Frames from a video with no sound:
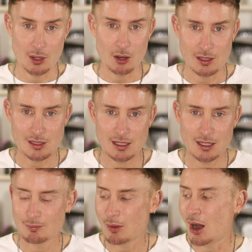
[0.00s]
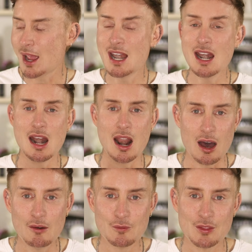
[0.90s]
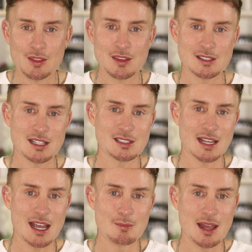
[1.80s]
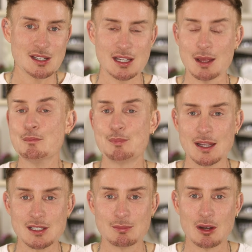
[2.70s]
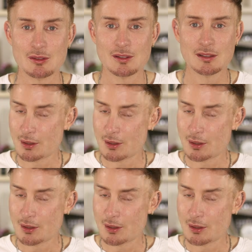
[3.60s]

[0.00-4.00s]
But honestly, I love that this is EMS in beast mode.